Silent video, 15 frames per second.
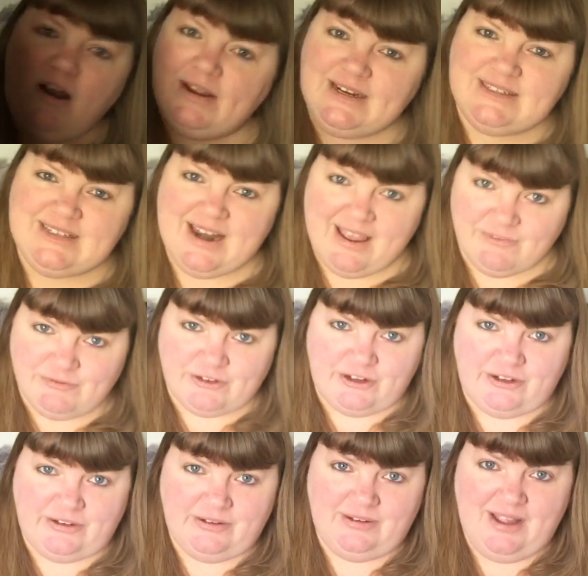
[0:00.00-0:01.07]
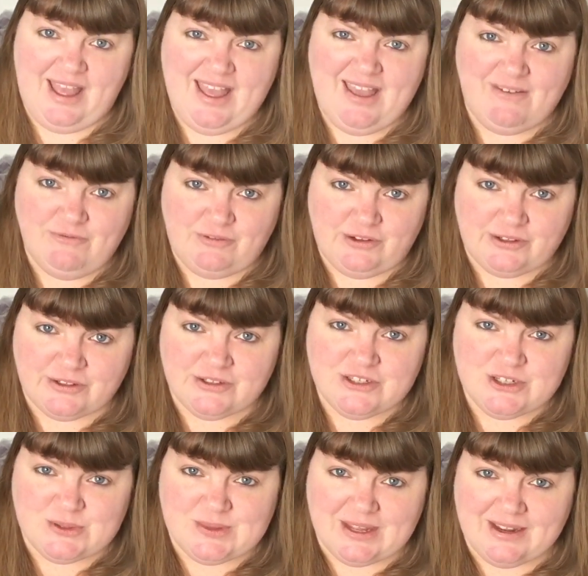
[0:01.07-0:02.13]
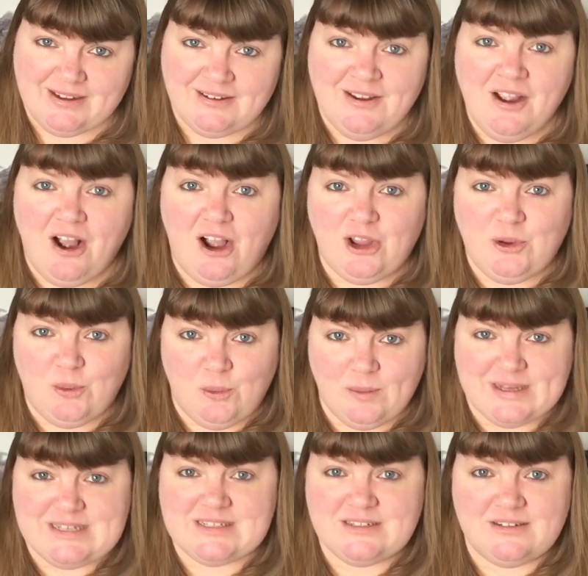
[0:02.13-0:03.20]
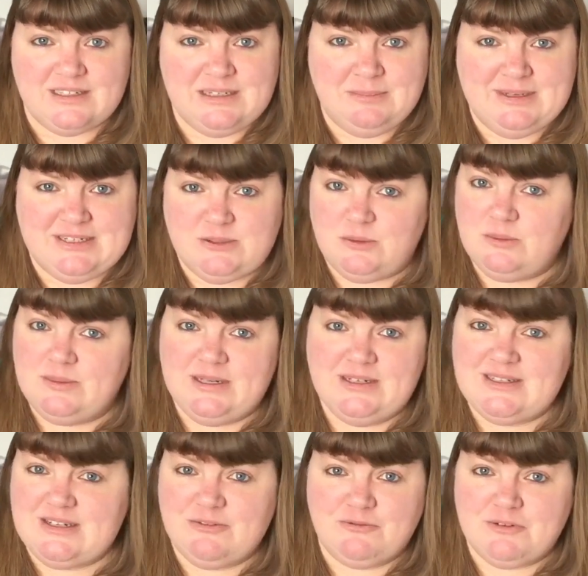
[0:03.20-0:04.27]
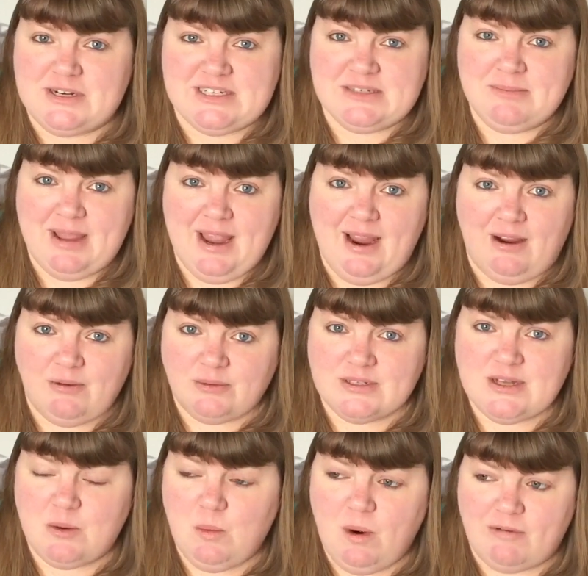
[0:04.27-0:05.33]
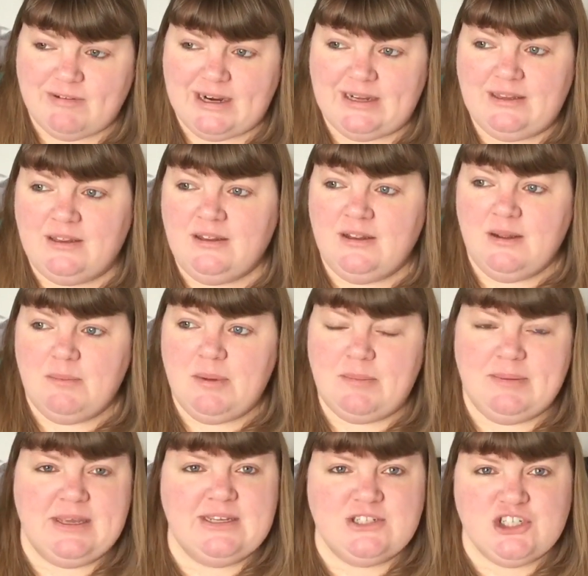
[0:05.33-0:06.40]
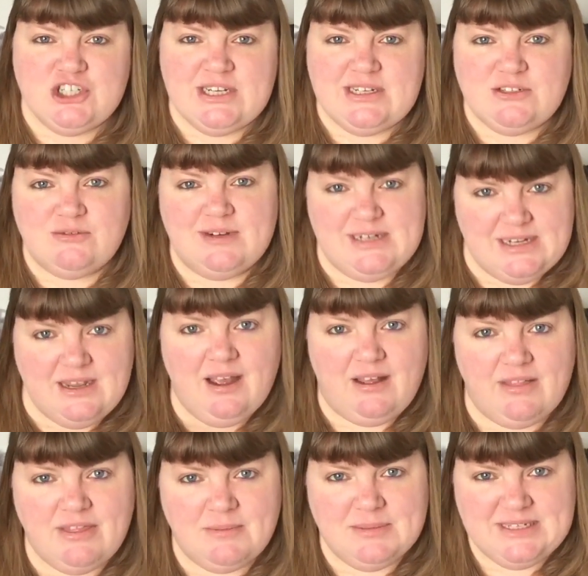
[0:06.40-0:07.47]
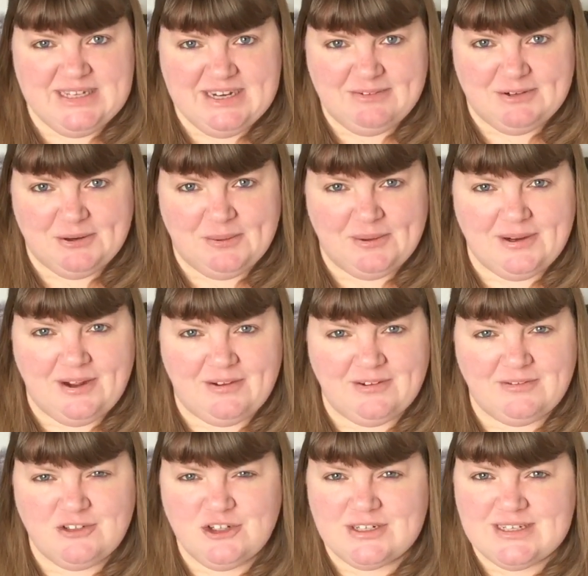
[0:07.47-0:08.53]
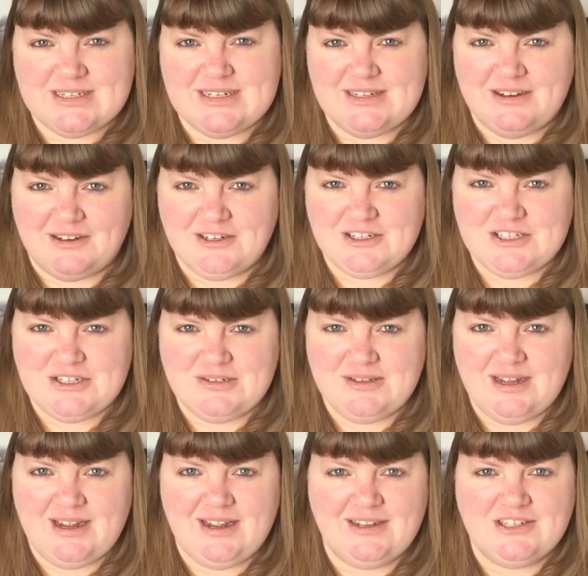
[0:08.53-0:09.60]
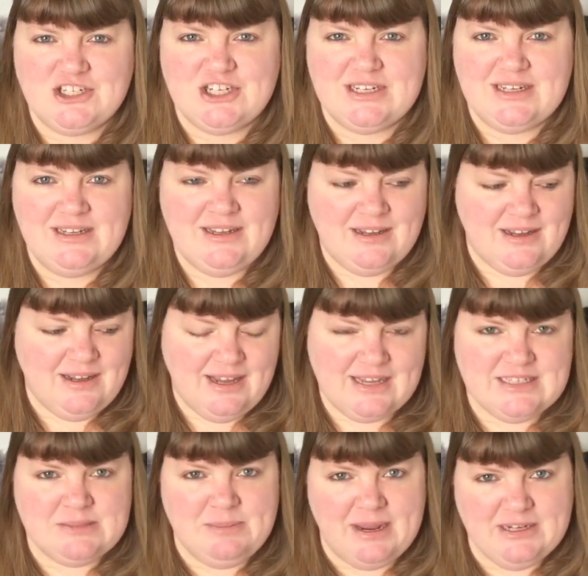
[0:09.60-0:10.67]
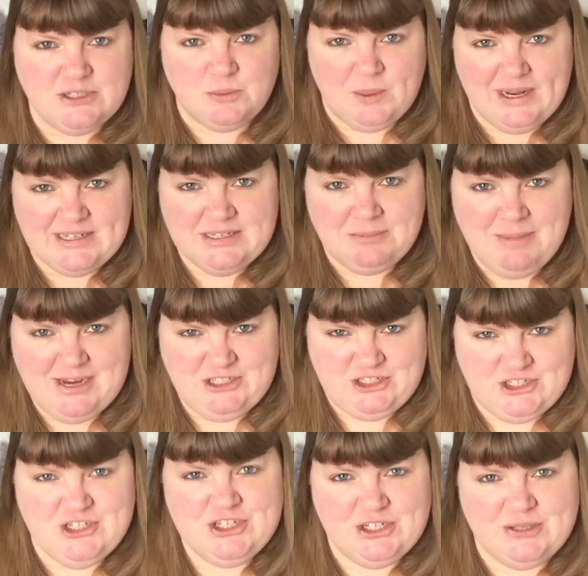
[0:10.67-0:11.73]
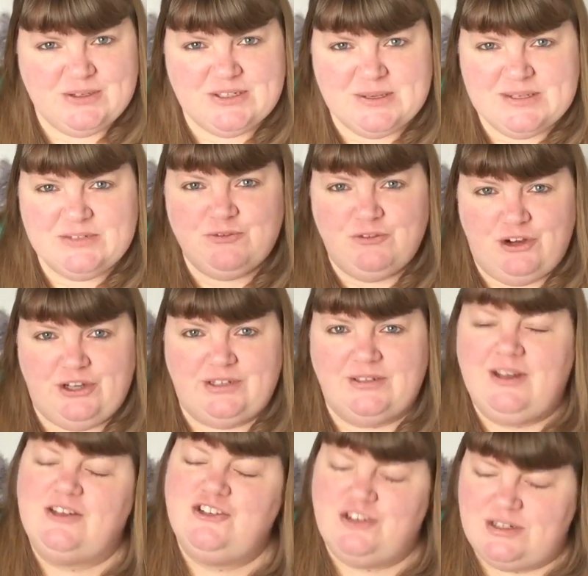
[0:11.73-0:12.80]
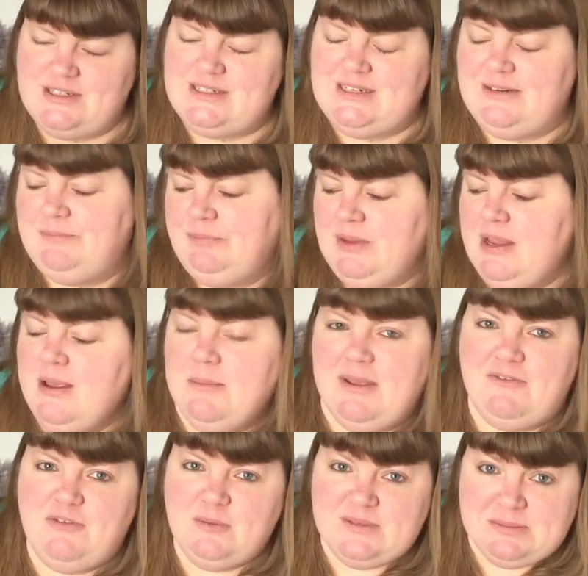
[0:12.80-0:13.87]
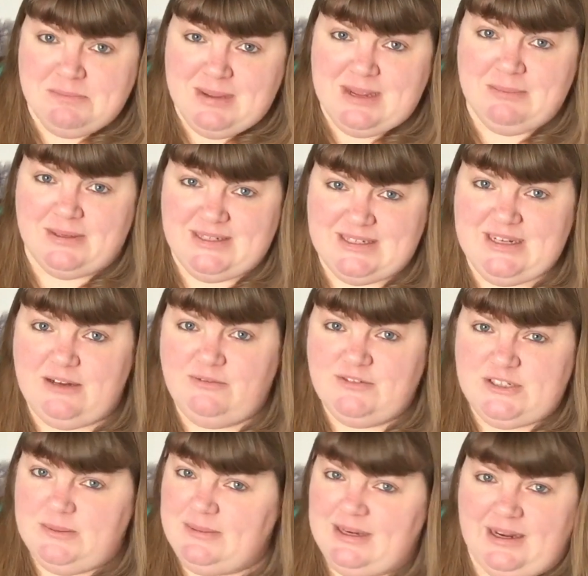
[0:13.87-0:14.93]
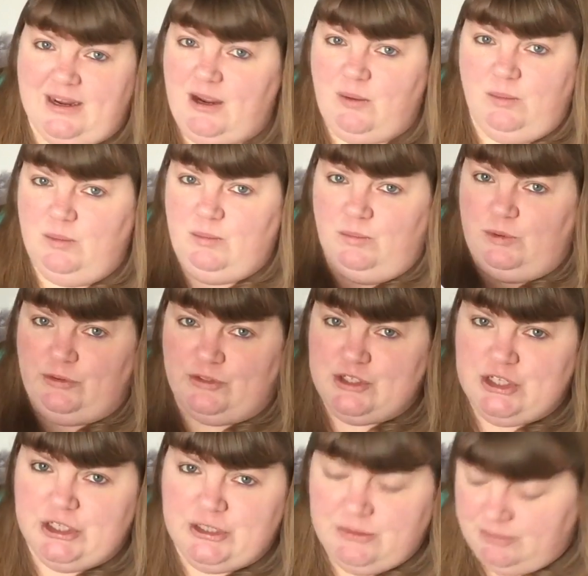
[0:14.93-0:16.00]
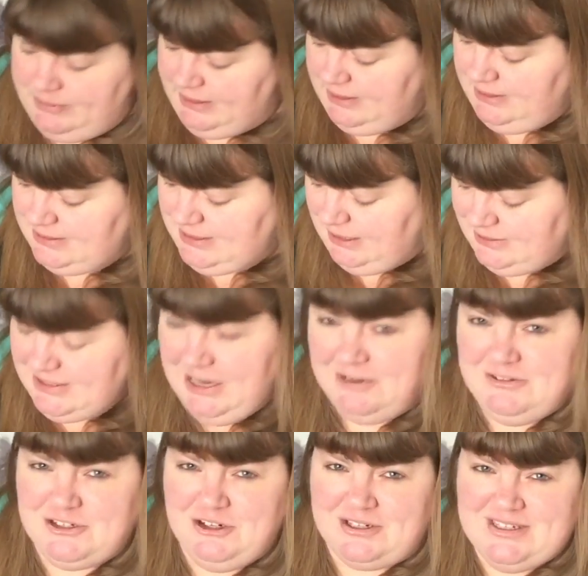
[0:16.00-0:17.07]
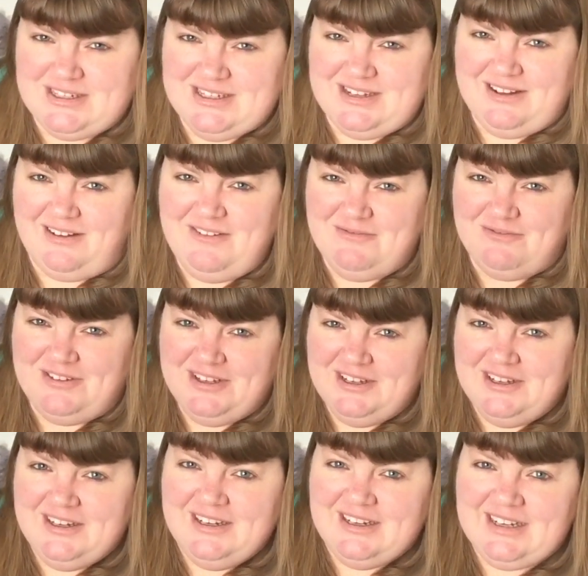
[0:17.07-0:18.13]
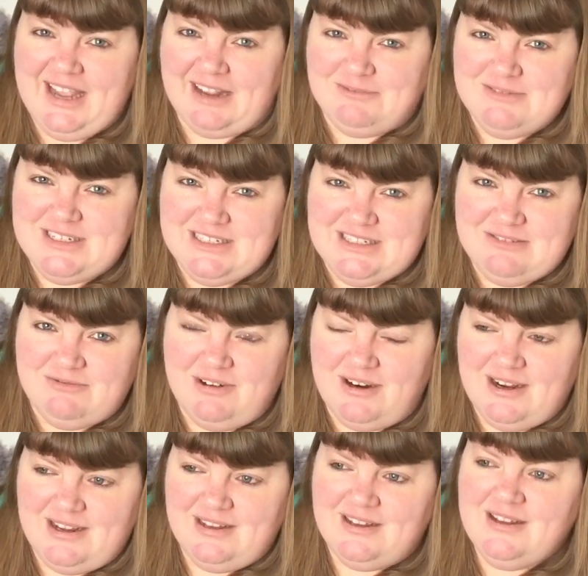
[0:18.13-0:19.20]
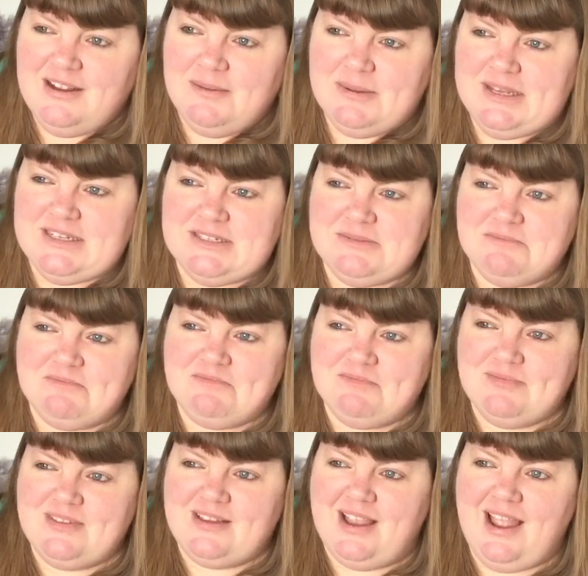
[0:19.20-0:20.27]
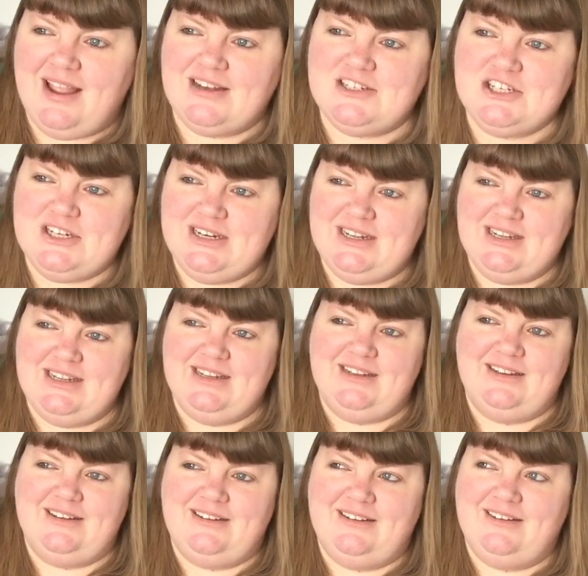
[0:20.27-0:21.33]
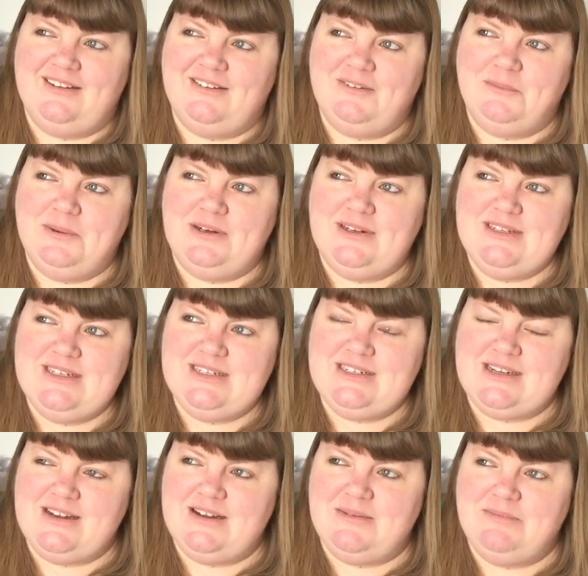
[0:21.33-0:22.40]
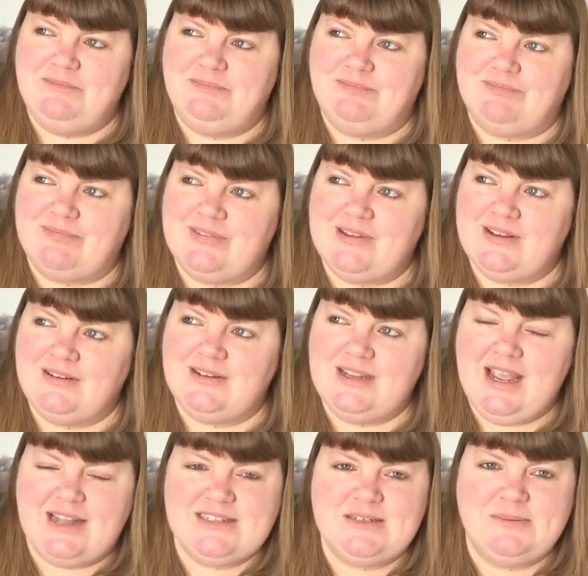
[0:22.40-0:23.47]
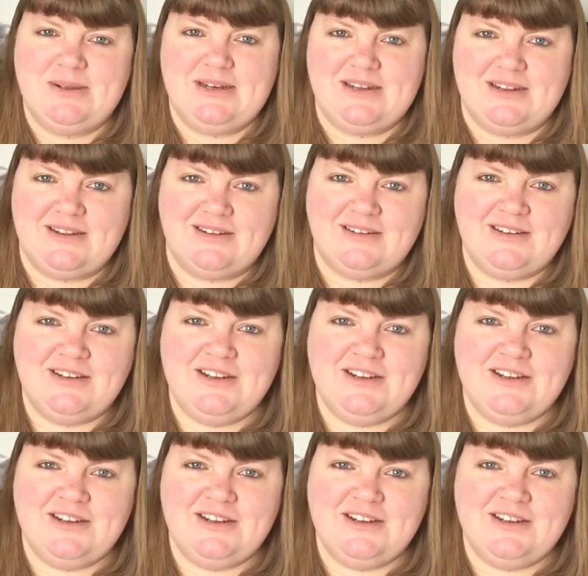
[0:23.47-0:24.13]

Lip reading: I never ever do that. I always start in the middle because it freaks me out, because I worry. But because she'd already cut the material, I kind of trusted that I could do that, and she explained where to measure to, so it's fine. I trust it. But if it was me myself doing it, I wouldn't want to, because I don't trust that I've counted it right. Because actually when I did the caterpillar